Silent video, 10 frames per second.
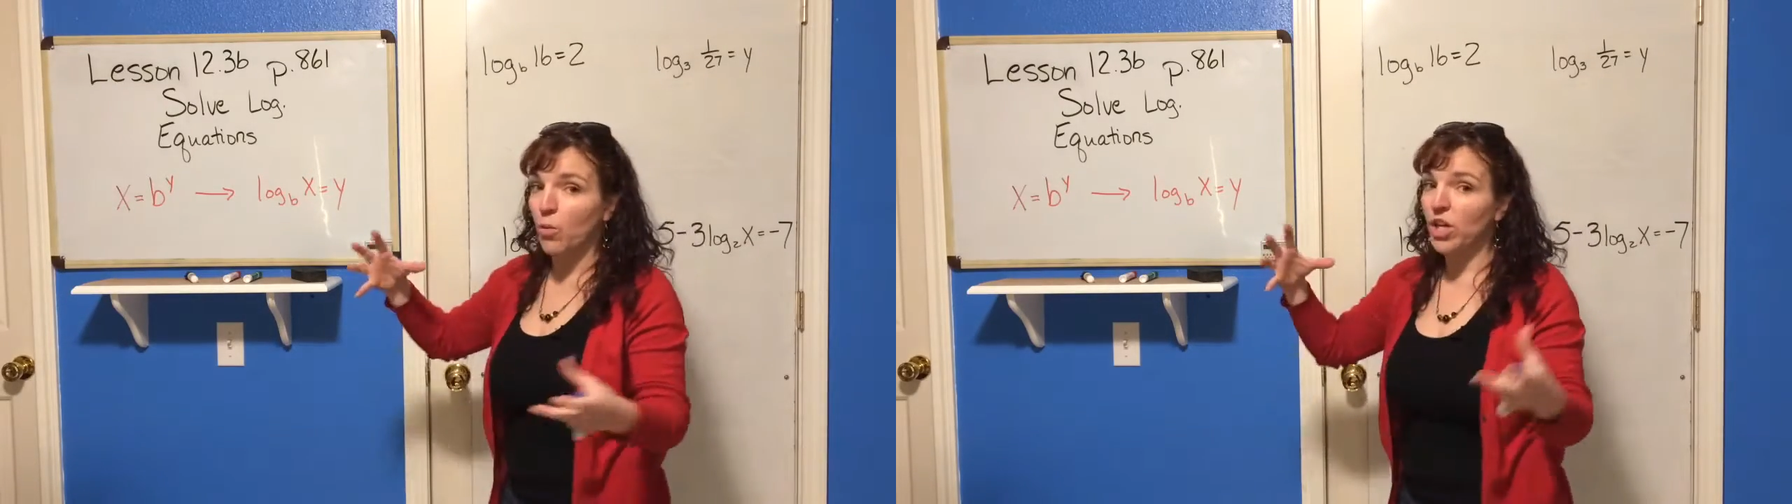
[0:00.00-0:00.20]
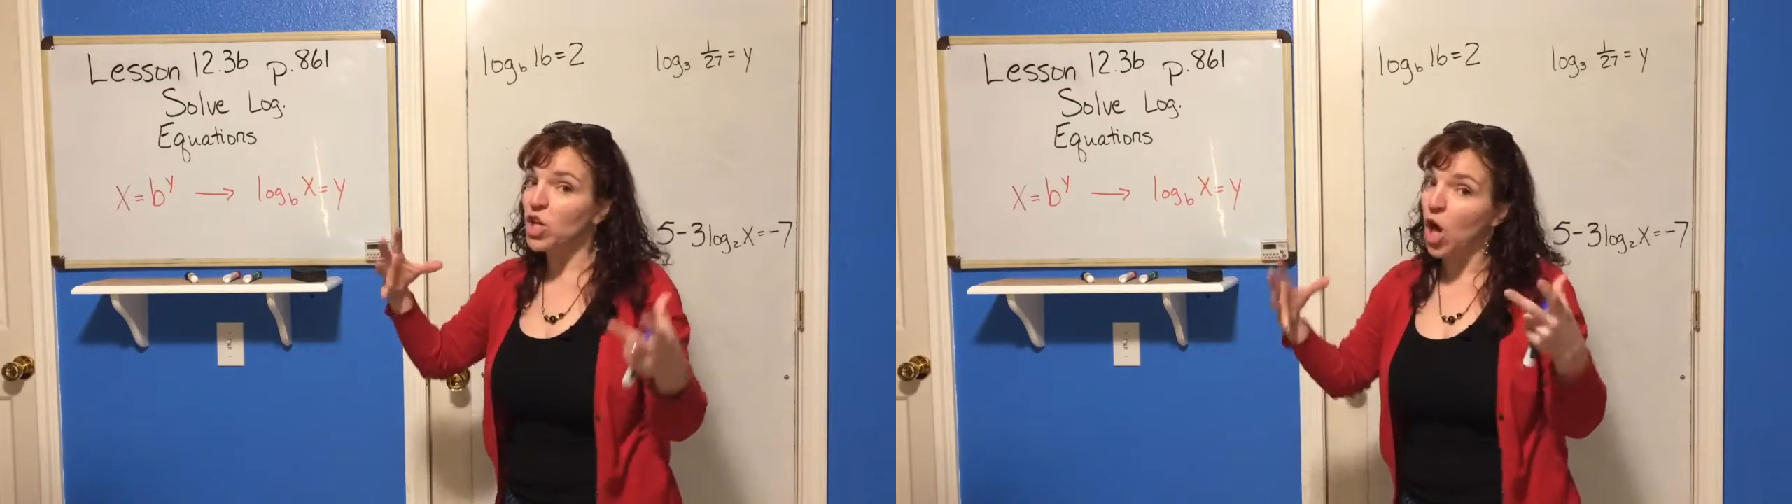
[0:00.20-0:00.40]

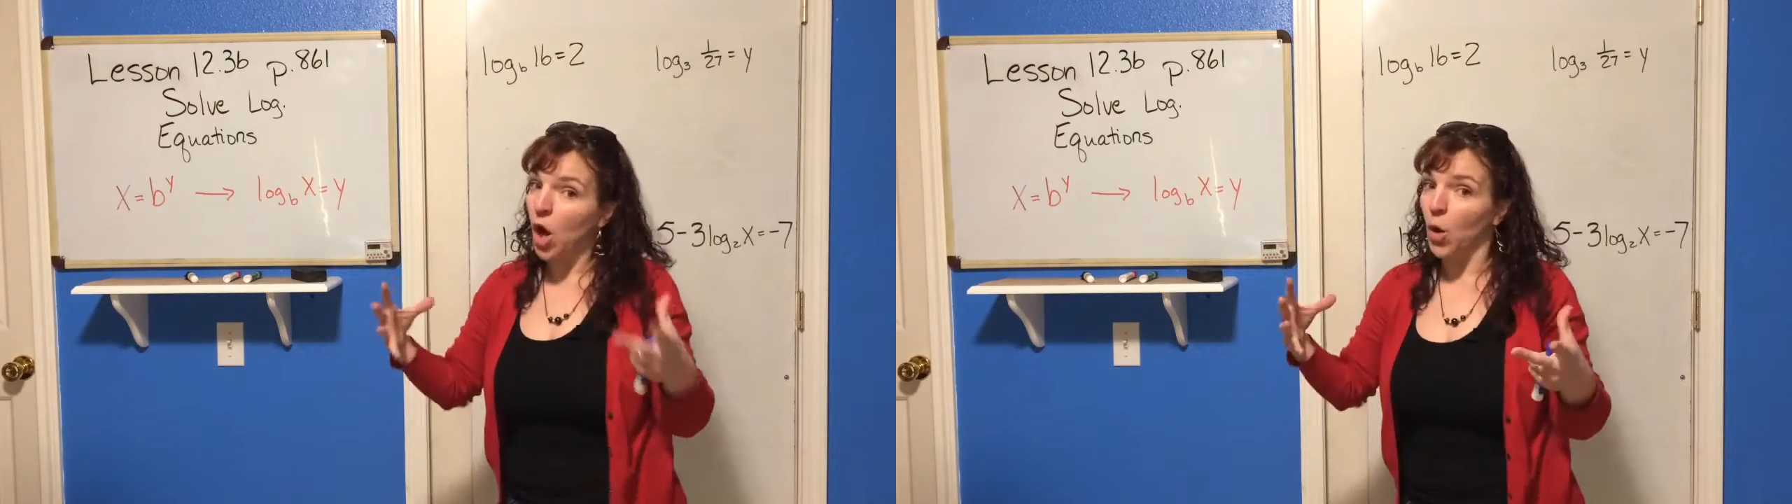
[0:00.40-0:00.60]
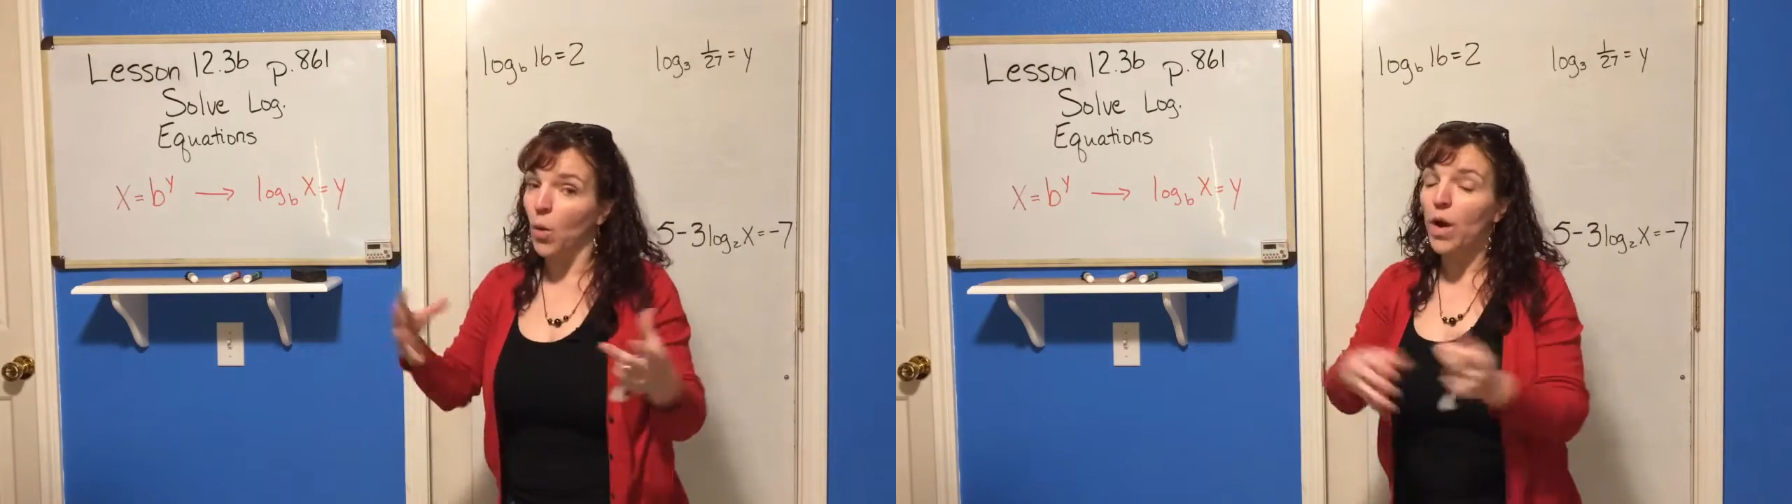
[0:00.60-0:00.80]
we
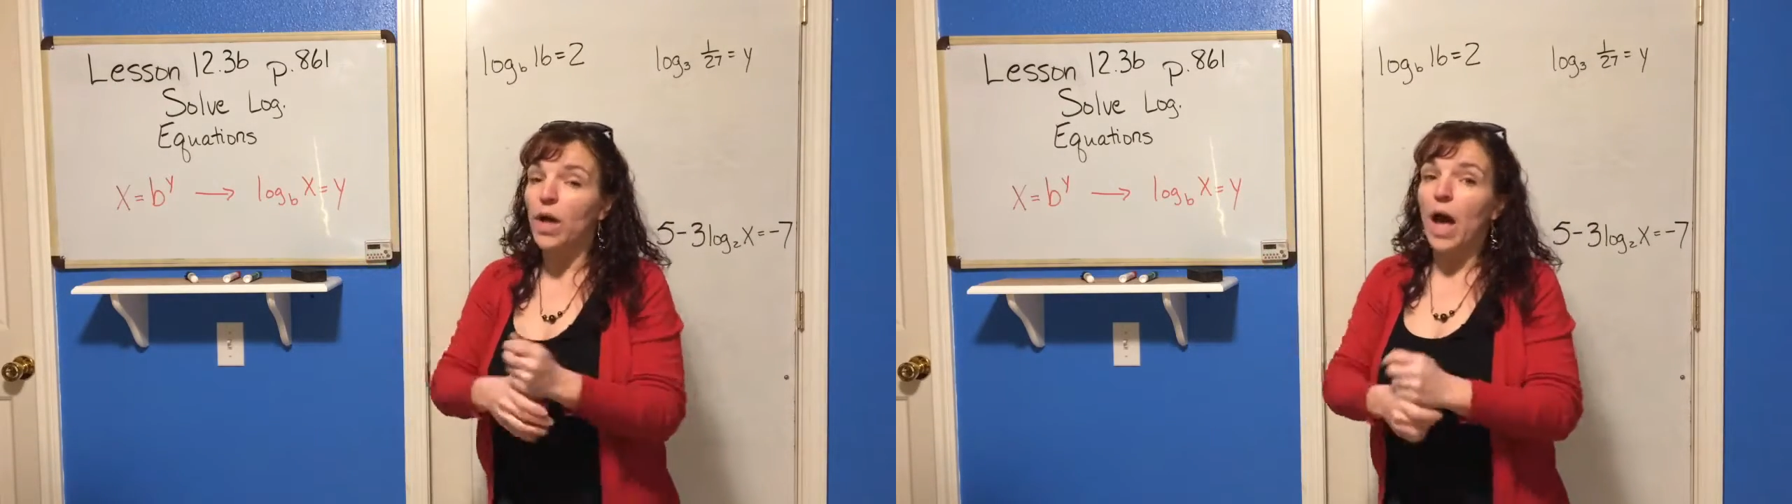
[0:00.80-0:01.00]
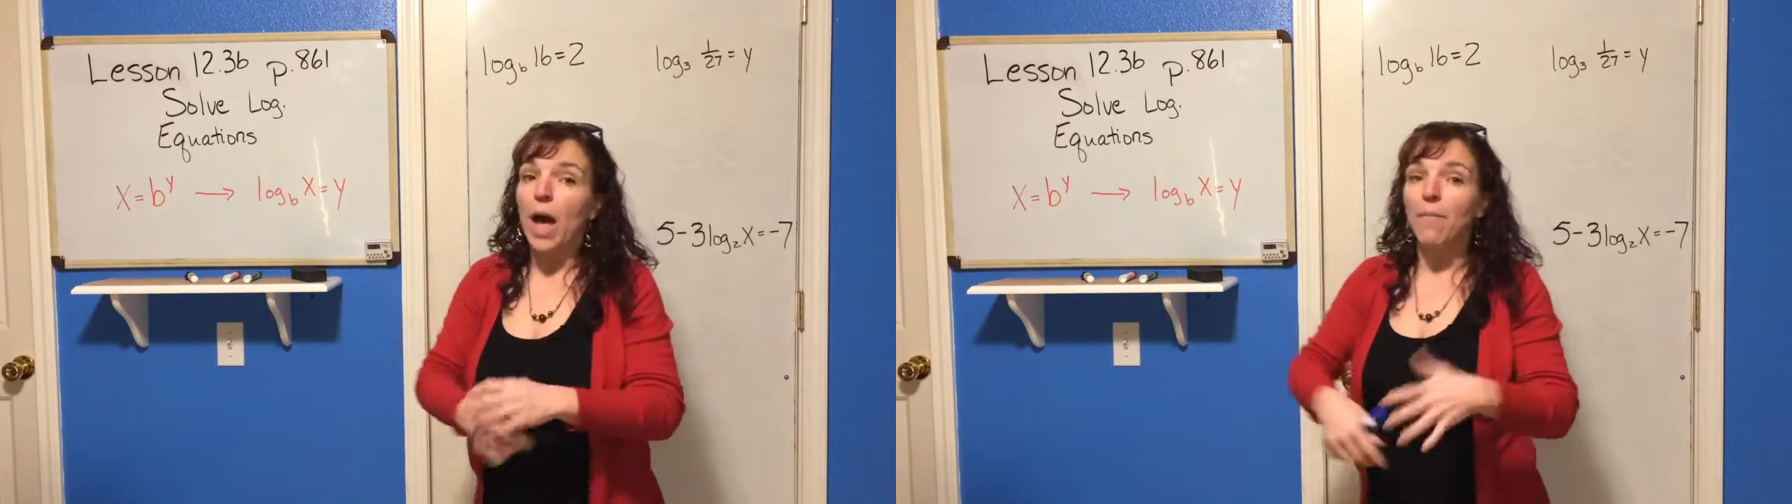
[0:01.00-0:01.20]
know
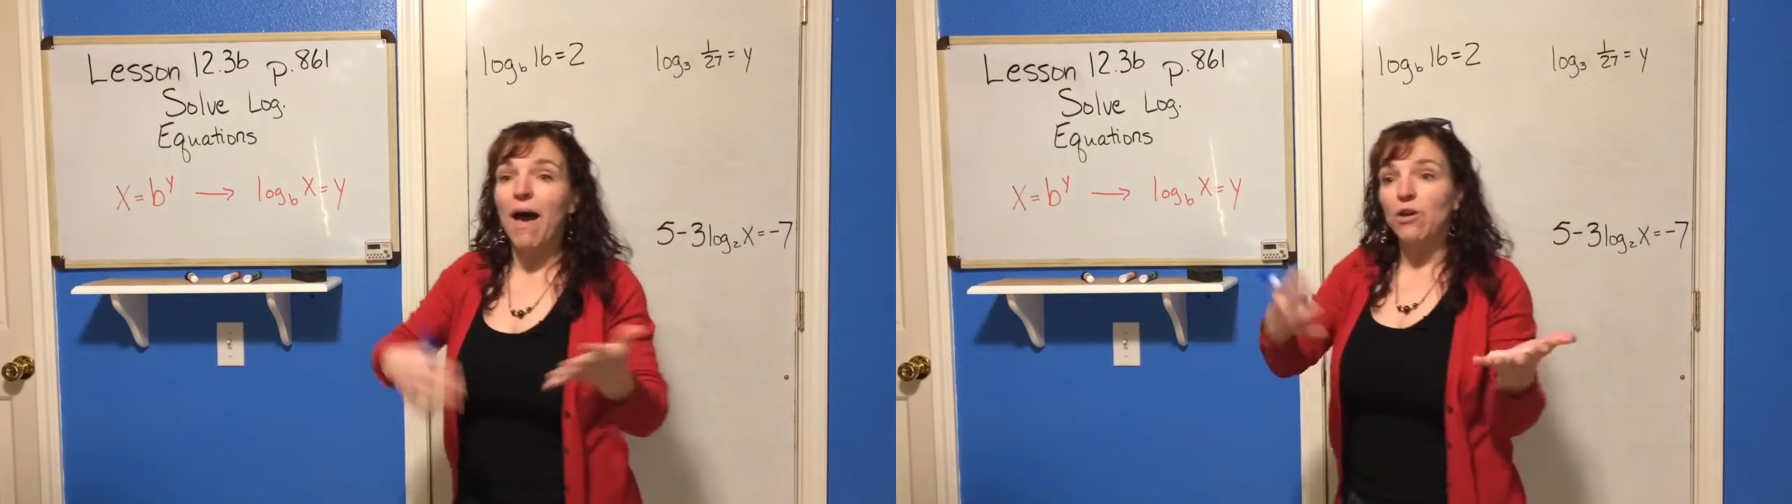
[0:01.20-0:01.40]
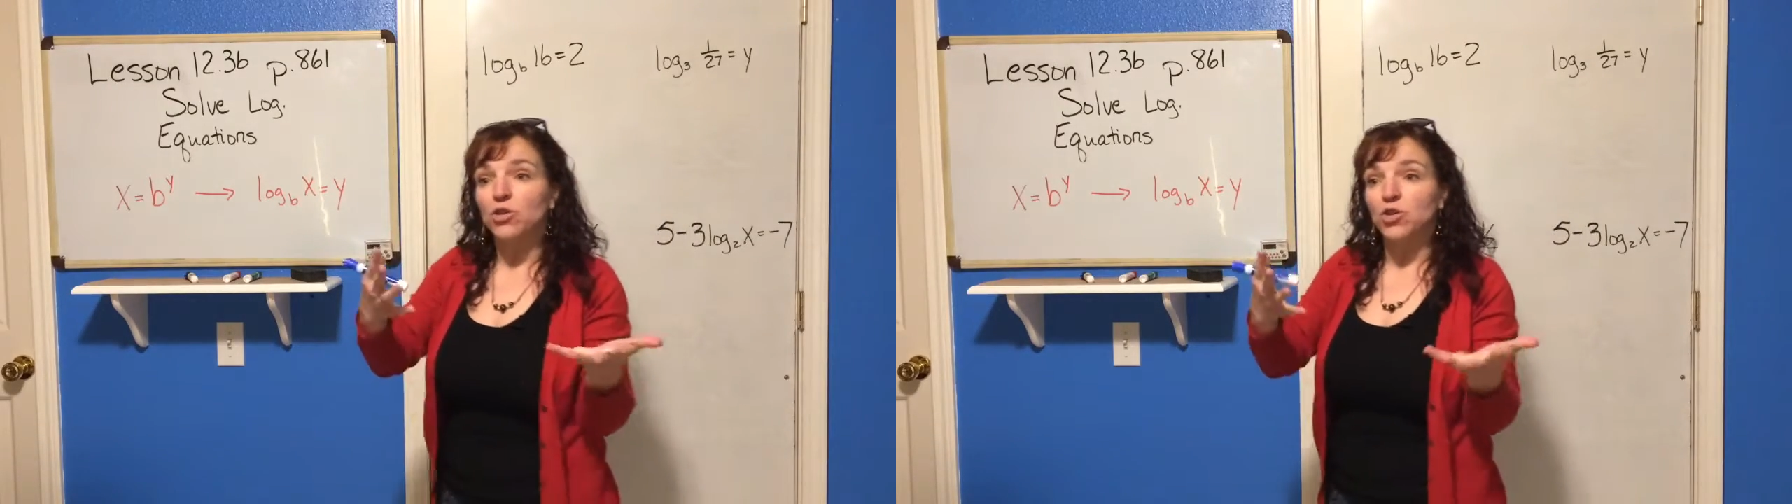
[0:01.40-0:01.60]

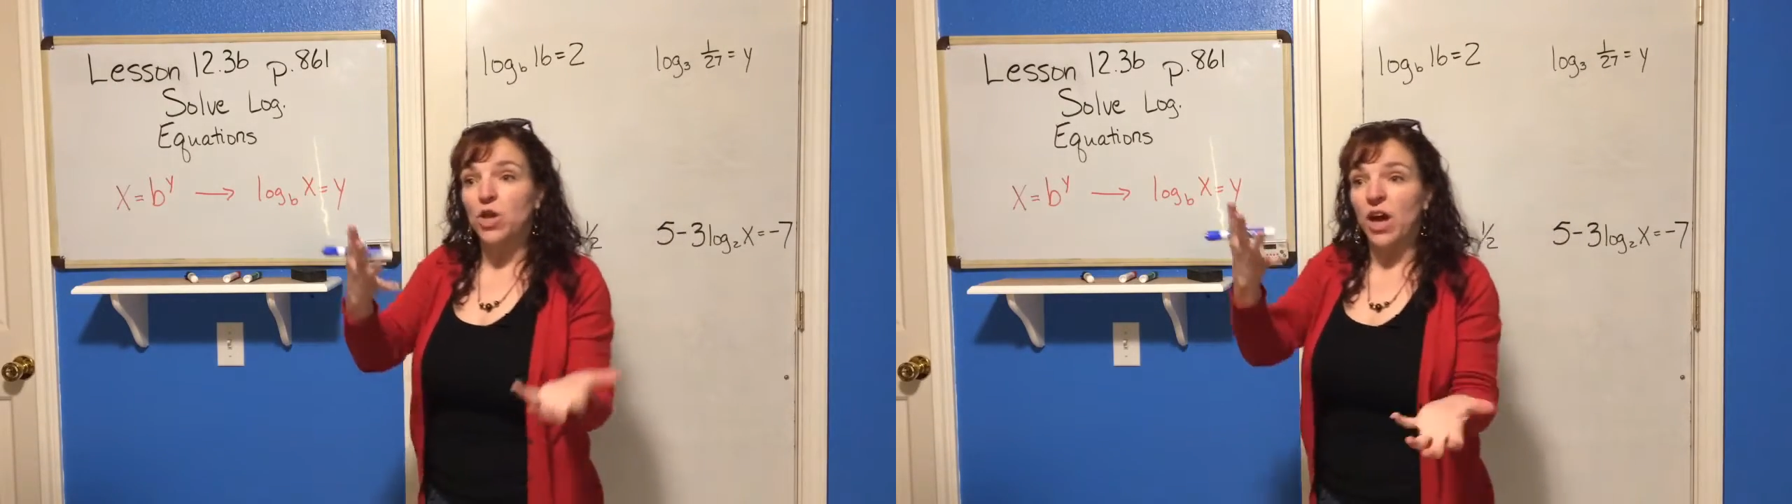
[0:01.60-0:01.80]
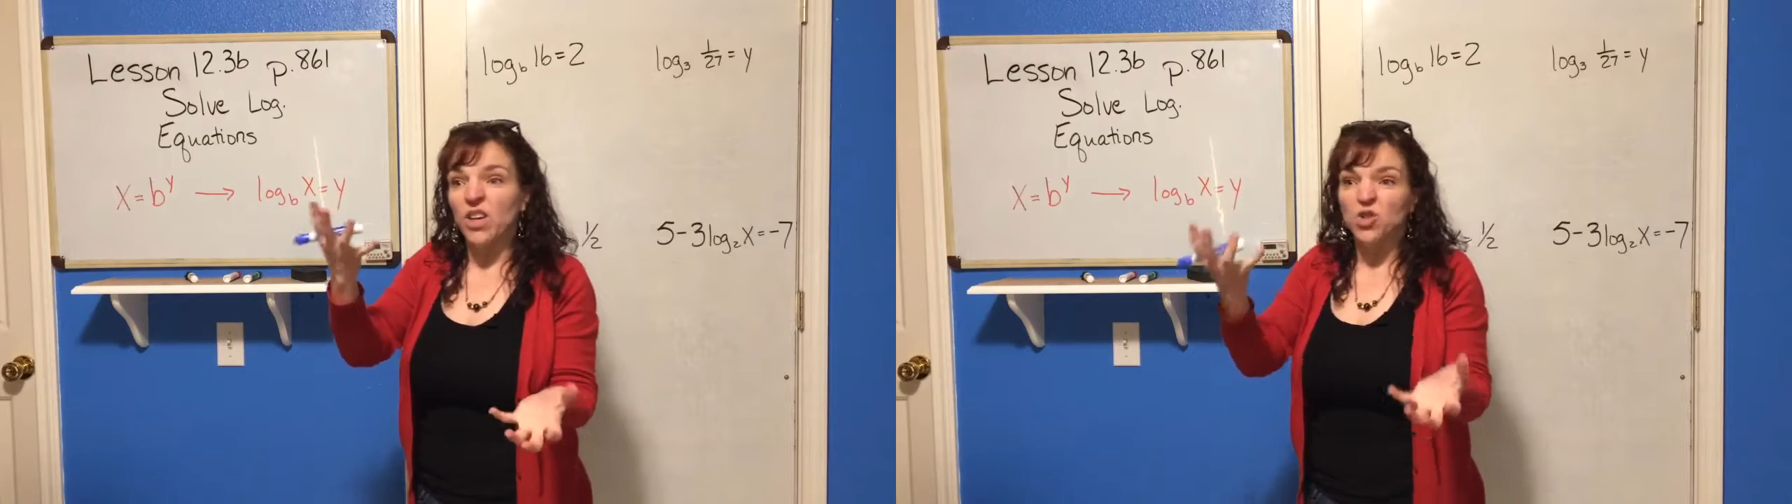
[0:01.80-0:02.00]
about uh,